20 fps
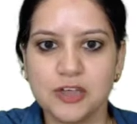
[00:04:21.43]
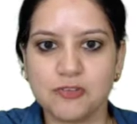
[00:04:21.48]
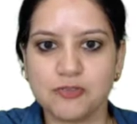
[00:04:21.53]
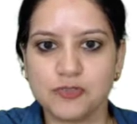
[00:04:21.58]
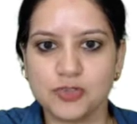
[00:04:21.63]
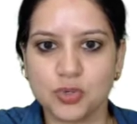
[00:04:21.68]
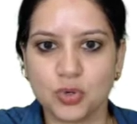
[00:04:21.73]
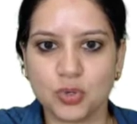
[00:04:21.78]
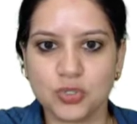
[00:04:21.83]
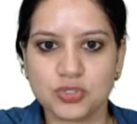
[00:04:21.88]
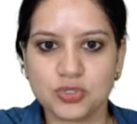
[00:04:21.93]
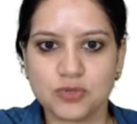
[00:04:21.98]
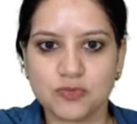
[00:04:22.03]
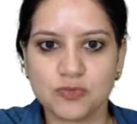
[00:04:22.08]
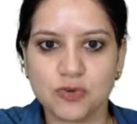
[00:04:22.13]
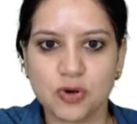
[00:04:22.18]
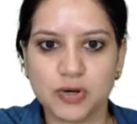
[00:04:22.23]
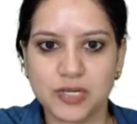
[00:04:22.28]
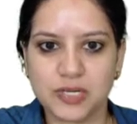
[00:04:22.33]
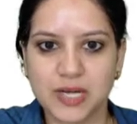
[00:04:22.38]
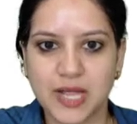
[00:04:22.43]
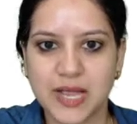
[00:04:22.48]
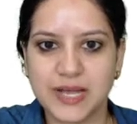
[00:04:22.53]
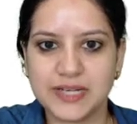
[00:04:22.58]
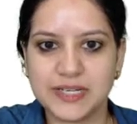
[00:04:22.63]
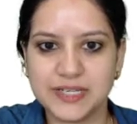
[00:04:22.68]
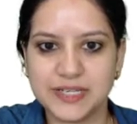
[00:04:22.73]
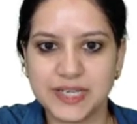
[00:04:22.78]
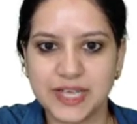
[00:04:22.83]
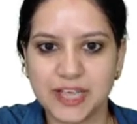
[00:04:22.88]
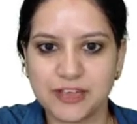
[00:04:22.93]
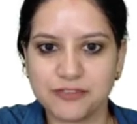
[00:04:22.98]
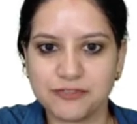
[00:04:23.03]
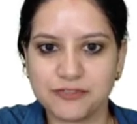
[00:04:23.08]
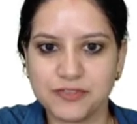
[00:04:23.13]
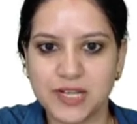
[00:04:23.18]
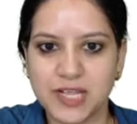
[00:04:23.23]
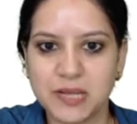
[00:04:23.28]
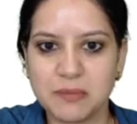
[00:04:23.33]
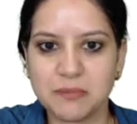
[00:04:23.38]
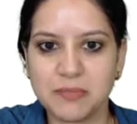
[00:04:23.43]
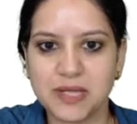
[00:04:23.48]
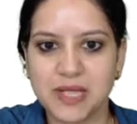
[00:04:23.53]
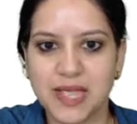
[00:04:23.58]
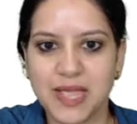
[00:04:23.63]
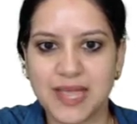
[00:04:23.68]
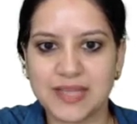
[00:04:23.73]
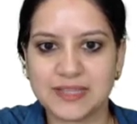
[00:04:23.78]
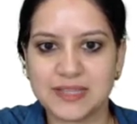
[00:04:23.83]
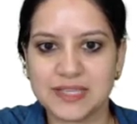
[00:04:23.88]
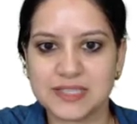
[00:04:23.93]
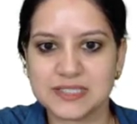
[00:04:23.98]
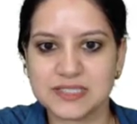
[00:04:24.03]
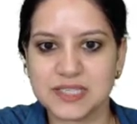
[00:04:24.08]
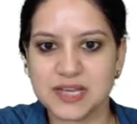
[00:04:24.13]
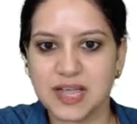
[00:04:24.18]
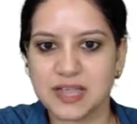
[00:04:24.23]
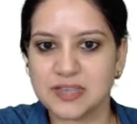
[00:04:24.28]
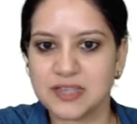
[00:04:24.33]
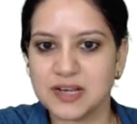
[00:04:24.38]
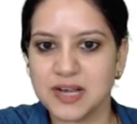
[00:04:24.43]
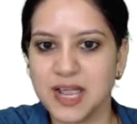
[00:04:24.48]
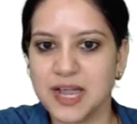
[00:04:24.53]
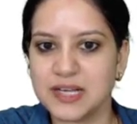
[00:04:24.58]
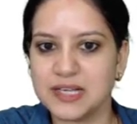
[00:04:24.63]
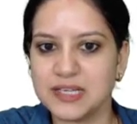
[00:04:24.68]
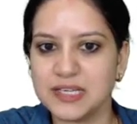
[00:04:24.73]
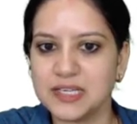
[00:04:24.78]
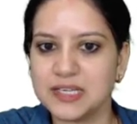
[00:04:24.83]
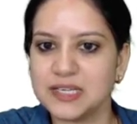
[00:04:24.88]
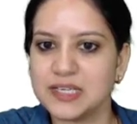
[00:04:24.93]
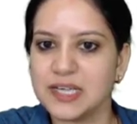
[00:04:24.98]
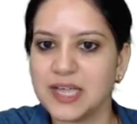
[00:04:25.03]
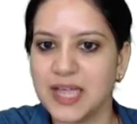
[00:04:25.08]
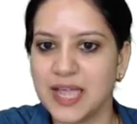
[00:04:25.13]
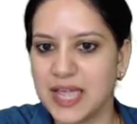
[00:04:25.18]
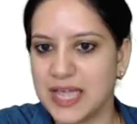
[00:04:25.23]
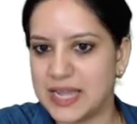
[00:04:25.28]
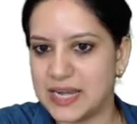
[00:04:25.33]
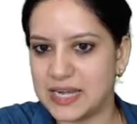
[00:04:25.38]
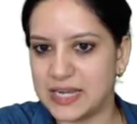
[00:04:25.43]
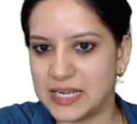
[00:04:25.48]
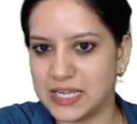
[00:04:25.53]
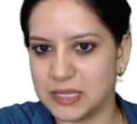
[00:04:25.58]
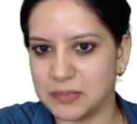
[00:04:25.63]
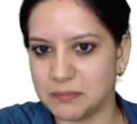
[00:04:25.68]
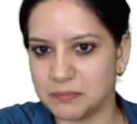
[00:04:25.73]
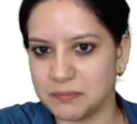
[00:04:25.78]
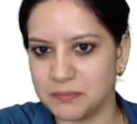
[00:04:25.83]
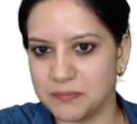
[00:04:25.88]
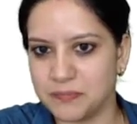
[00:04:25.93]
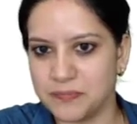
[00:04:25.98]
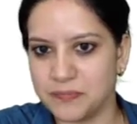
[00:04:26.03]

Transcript: We also have got an ID fname, and there is another ID lname.